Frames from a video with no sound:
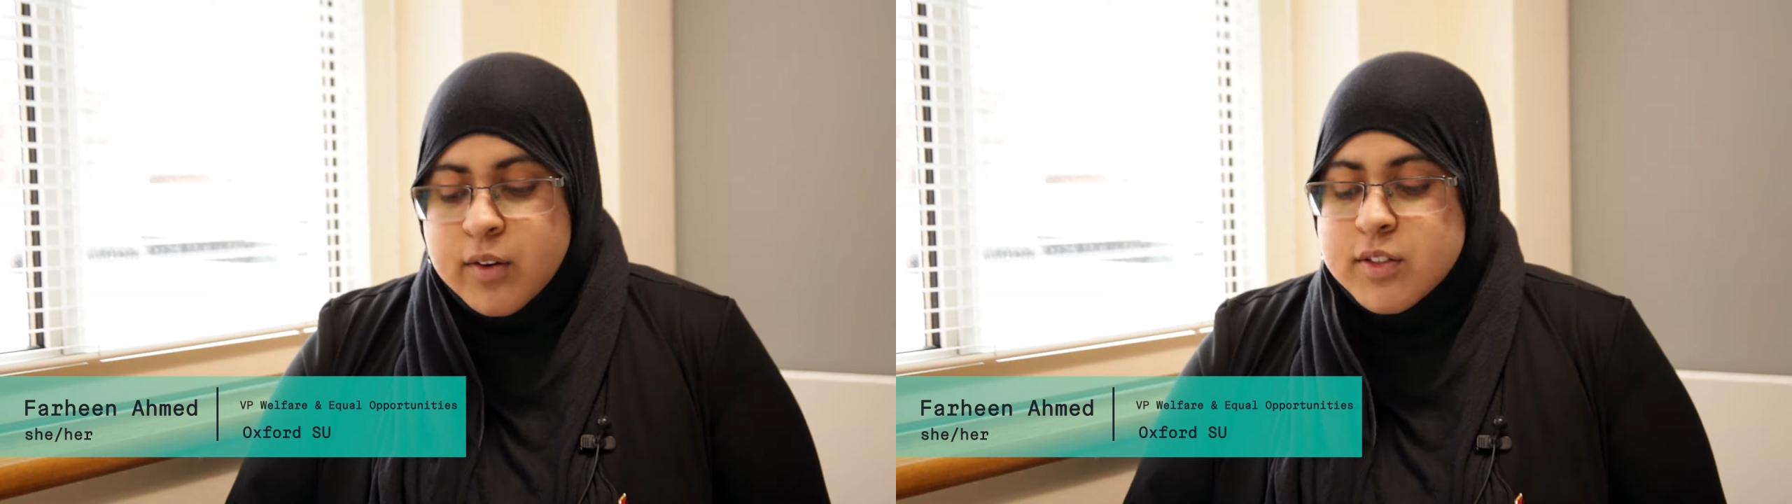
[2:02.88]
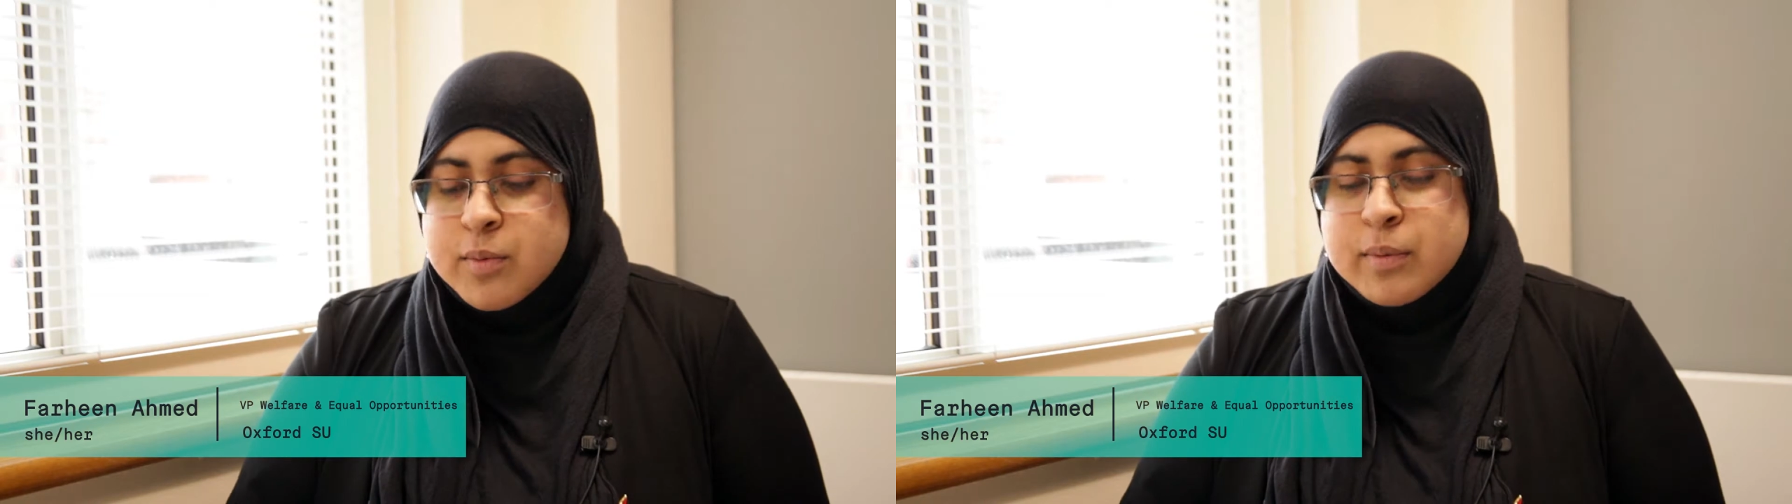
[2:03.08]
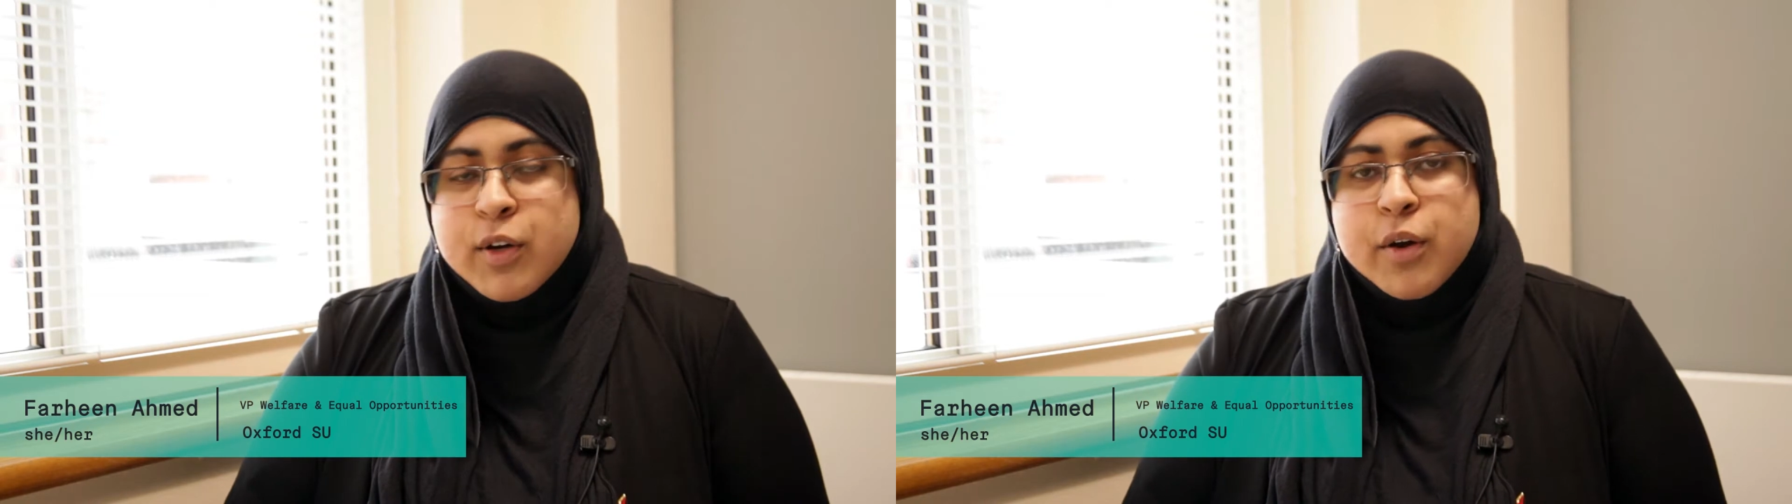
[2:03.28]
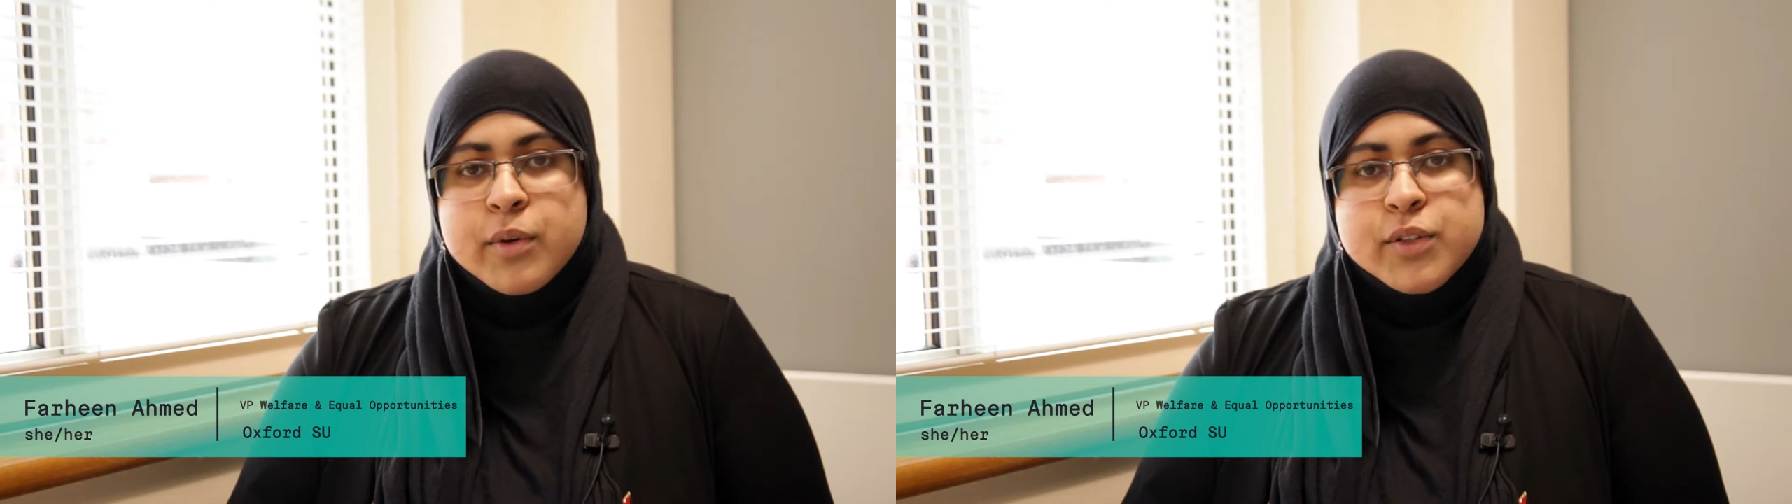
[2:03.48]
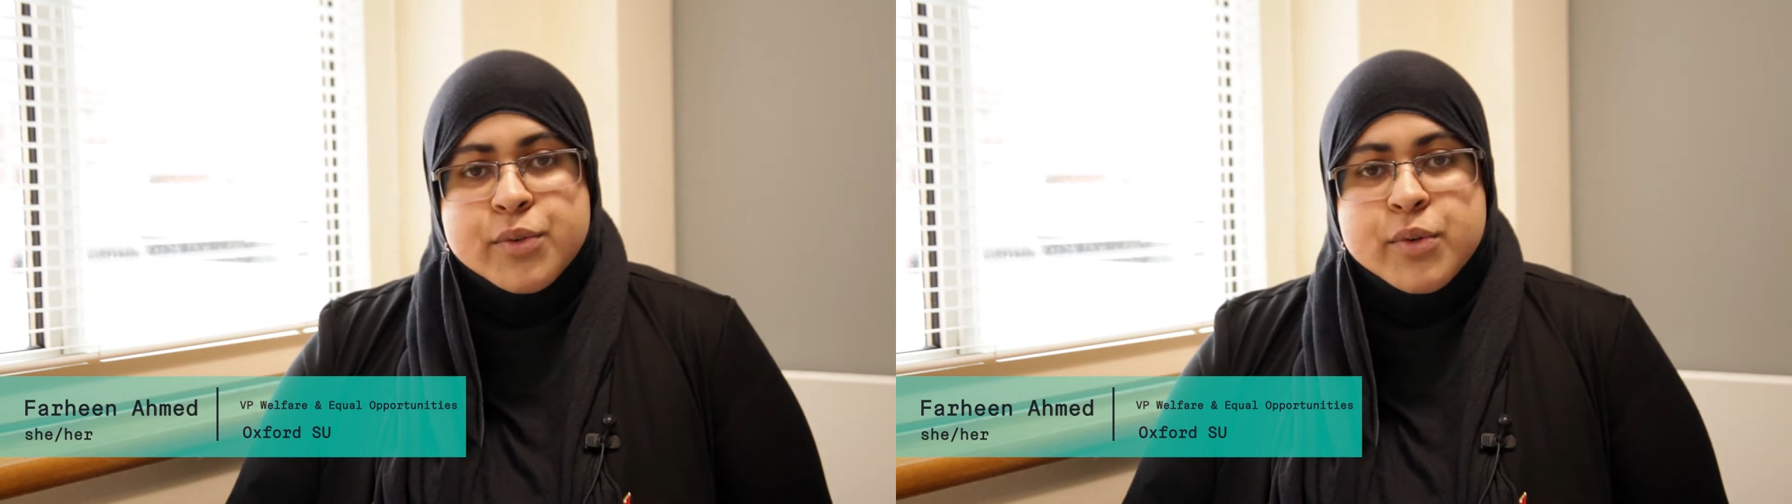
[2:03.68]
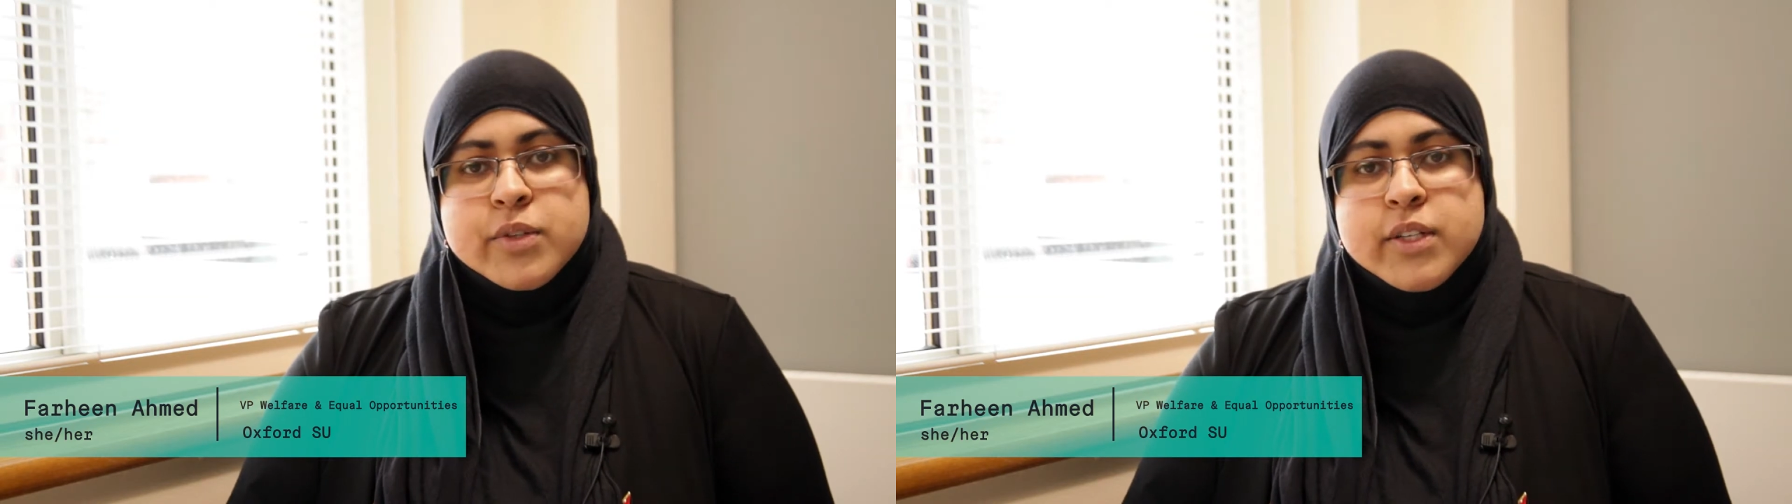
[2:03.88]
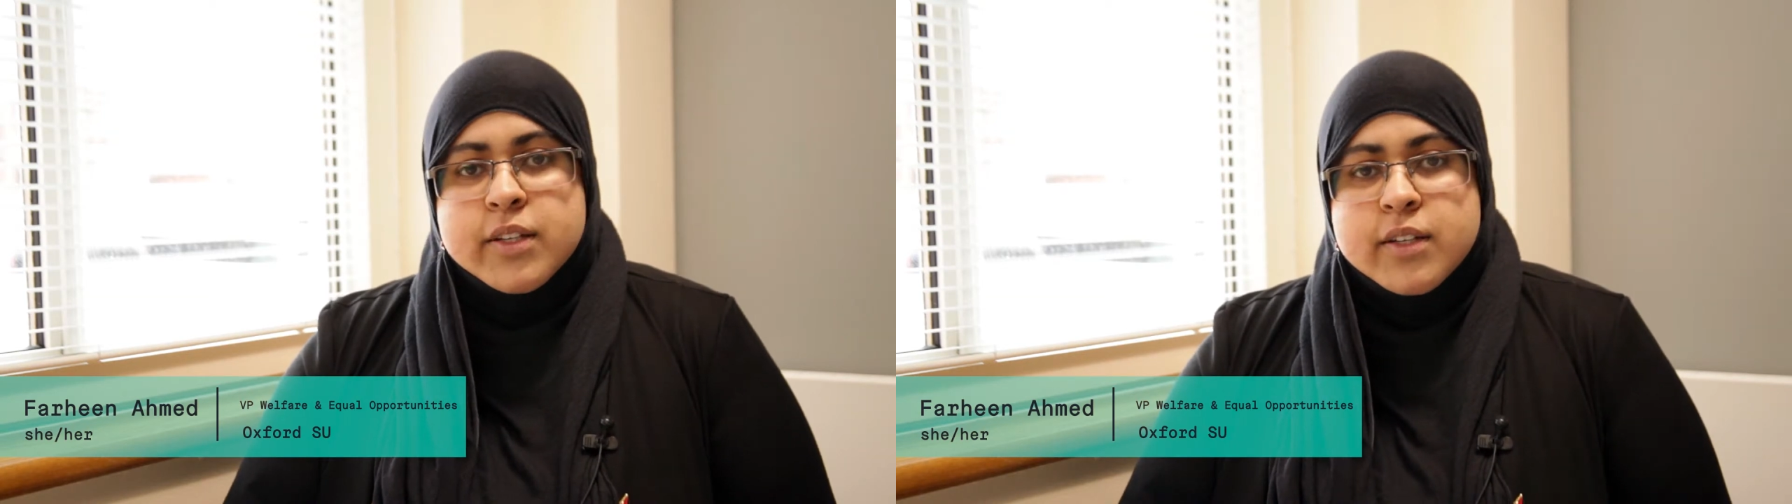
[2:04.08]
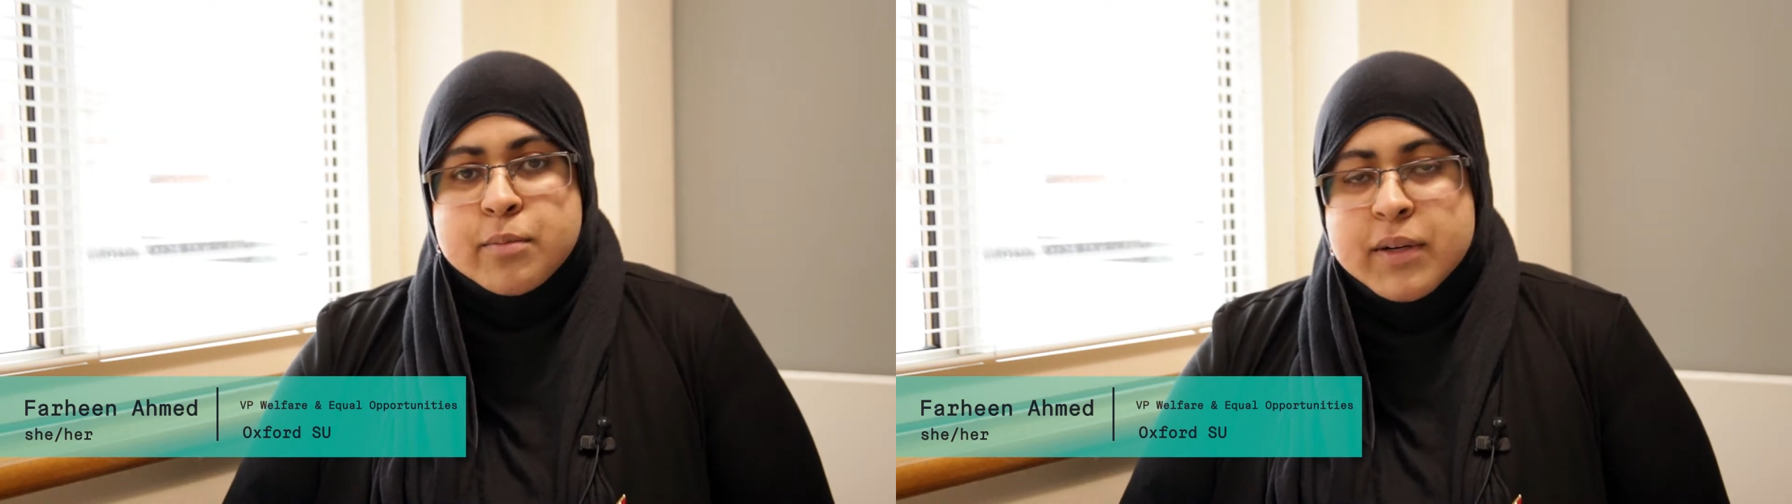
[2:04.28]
lots of people going true to the